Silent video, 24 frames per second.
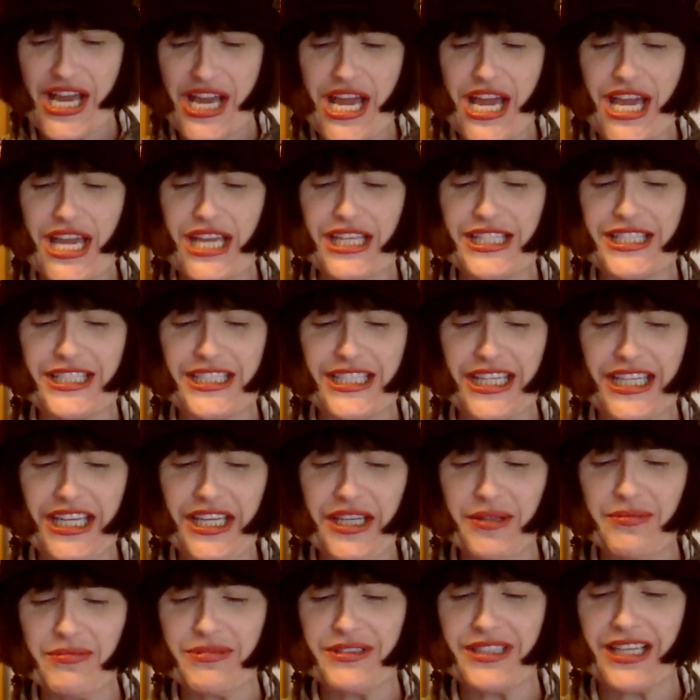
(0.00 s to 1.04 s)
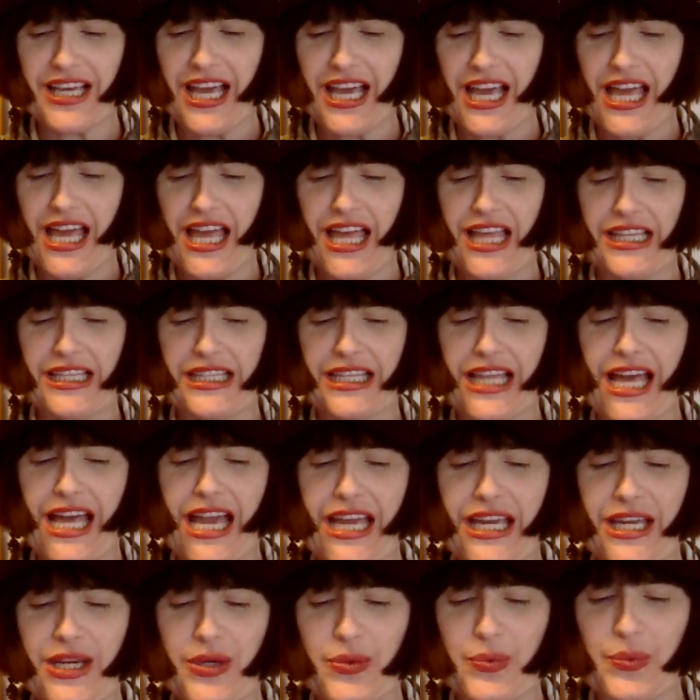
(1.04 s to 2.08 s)
It seemed
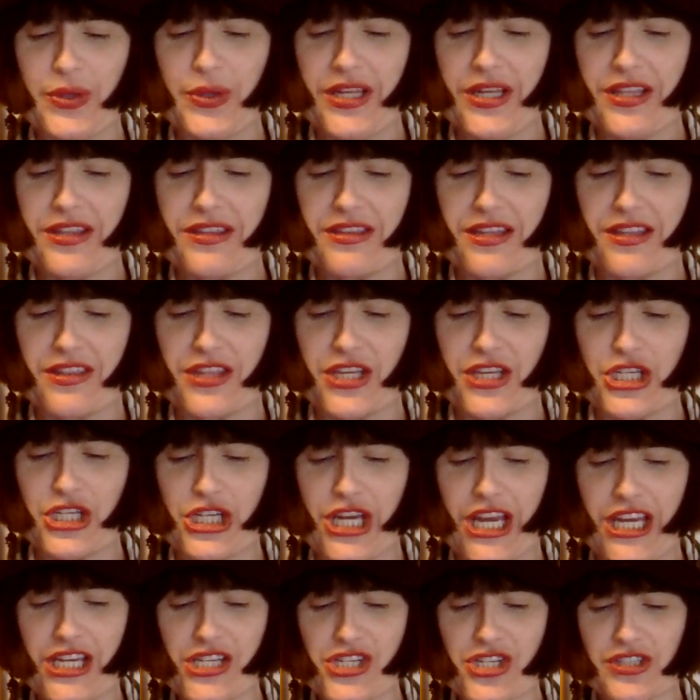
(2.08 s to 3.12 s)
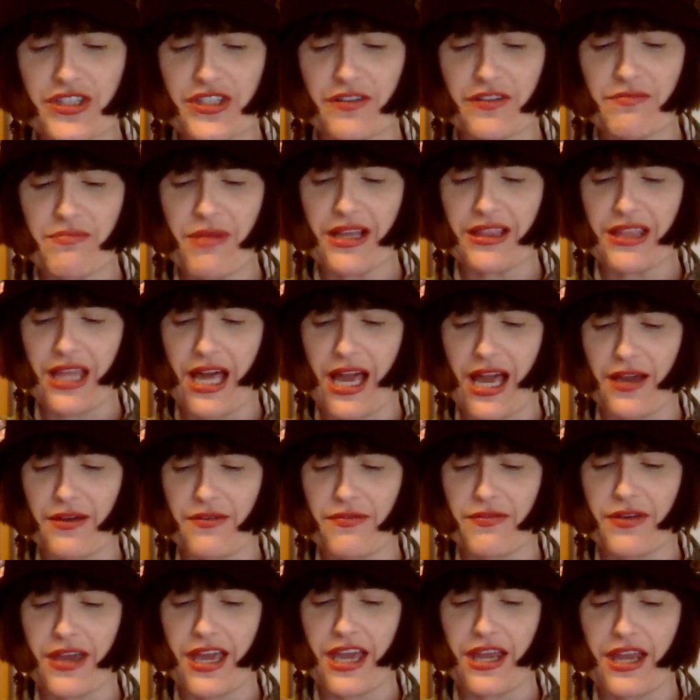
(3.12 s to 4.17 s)
like with the changes of my life,
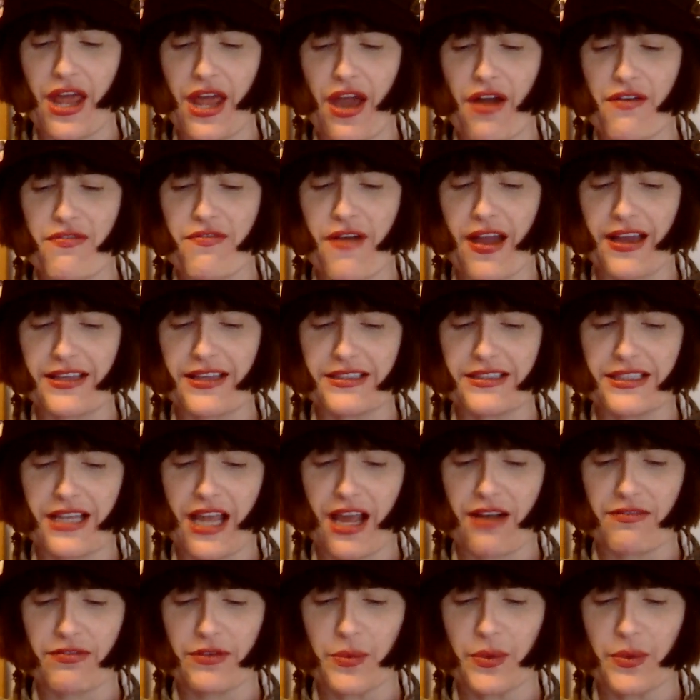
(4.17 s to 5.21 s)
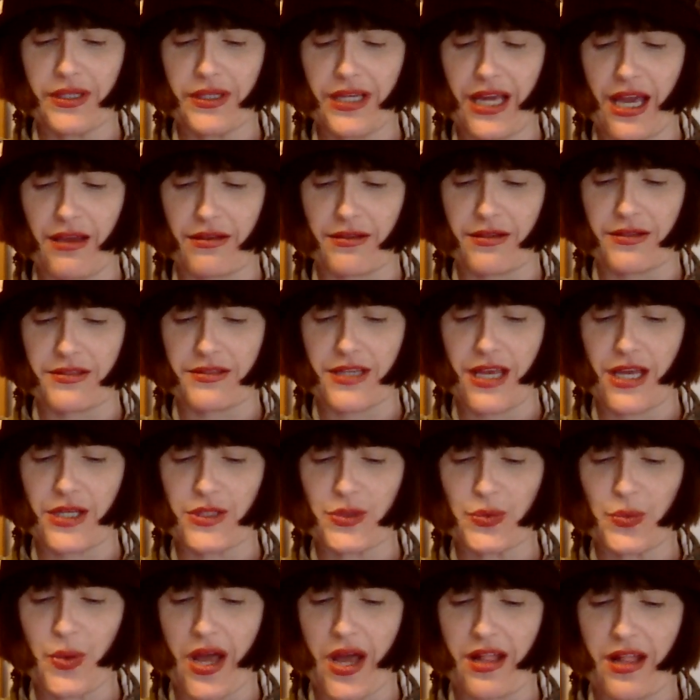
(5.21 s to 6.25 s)
it affected everyone else as
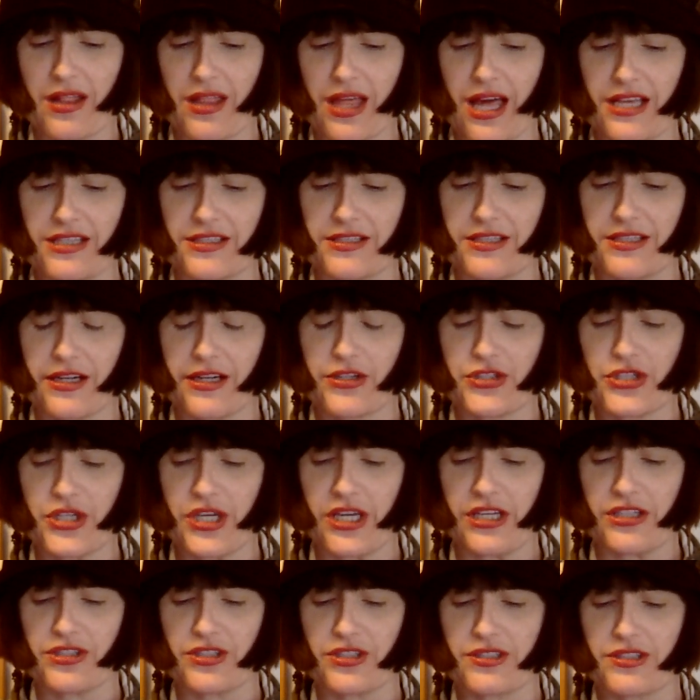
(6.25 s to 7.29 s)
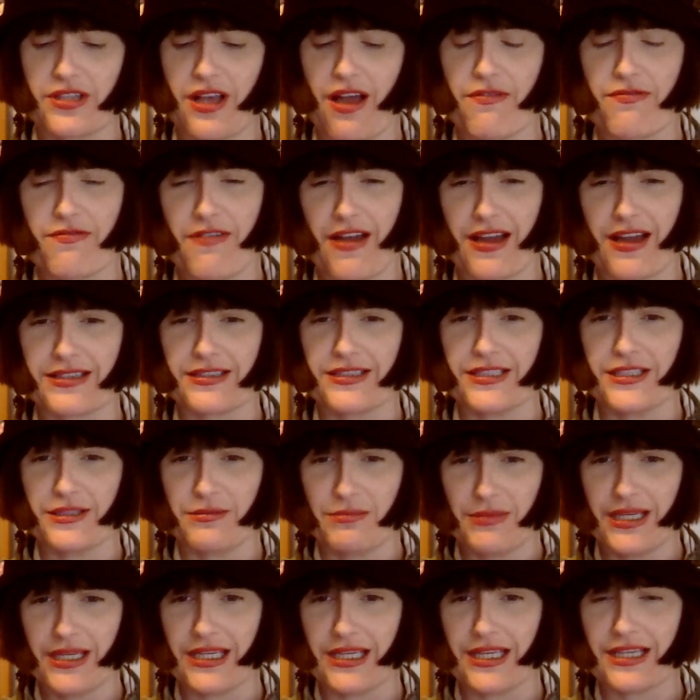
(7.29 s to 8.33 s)
well as their changes affecting
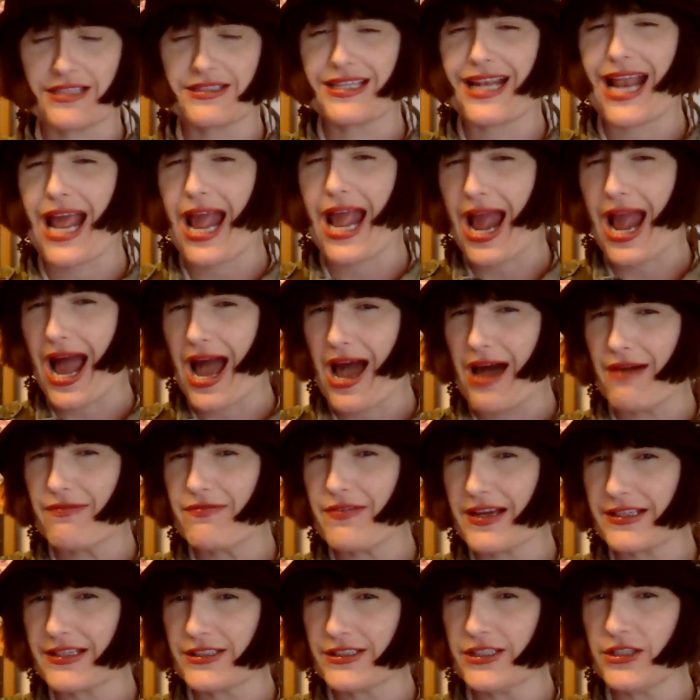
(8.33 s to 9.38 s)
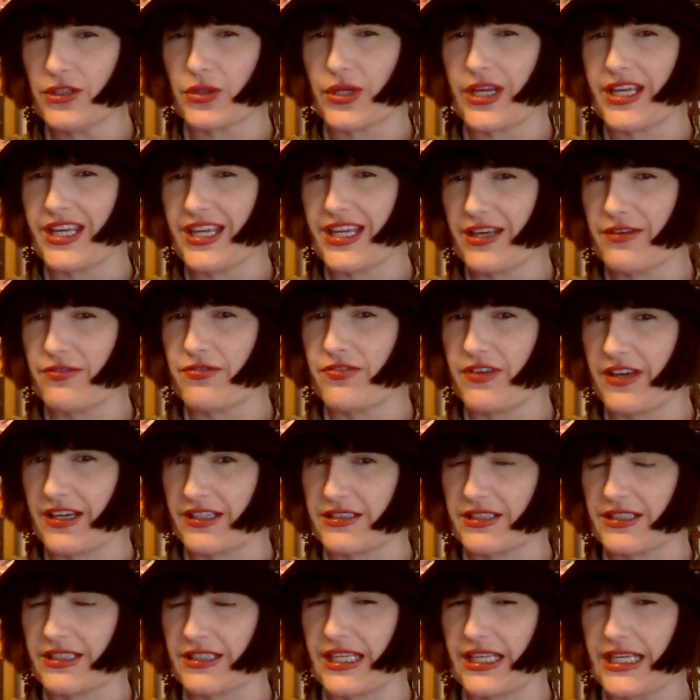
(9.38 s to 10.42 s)
me. Is it affecting or
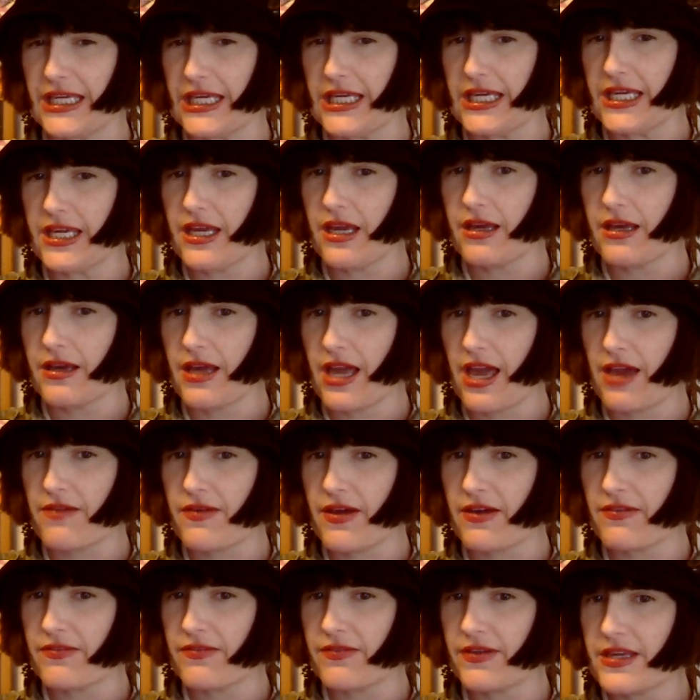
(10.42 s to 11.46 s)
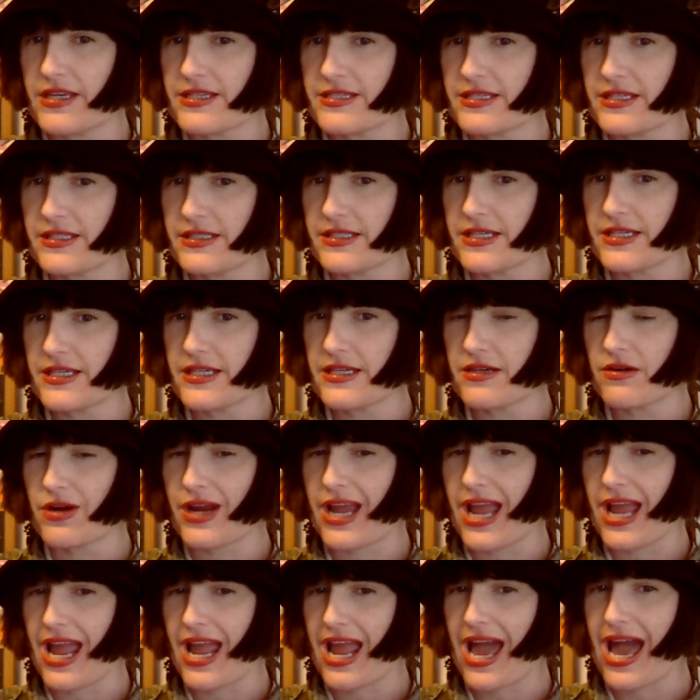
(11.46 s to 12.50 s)
affecting? Like E-F-F-E-C-T or
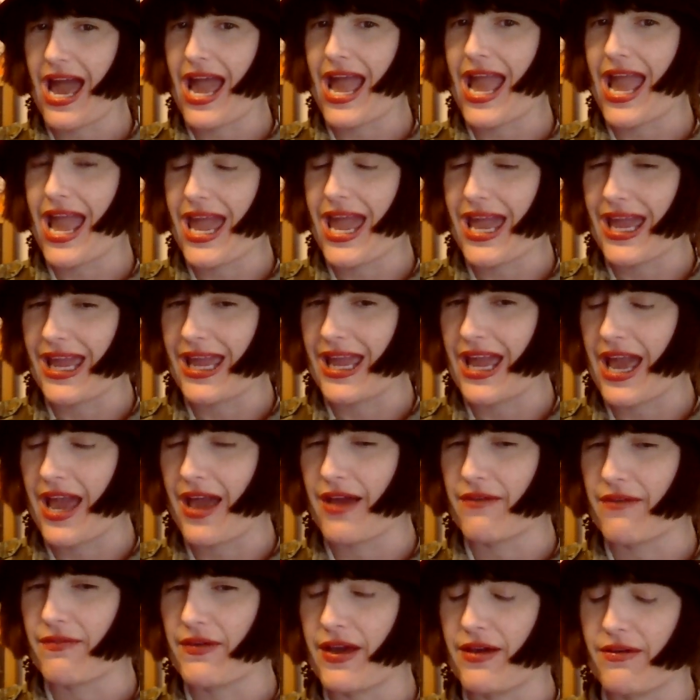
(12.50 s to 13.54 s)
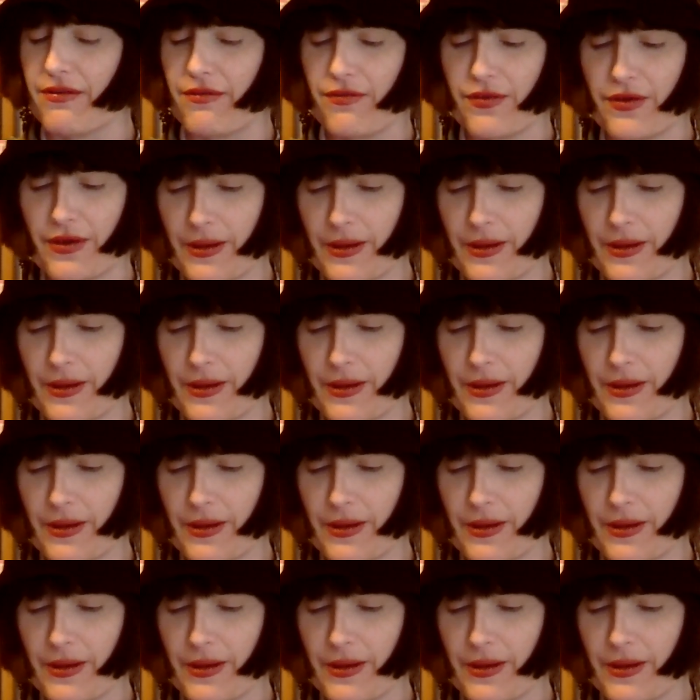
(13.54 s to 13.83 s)
A-F-F?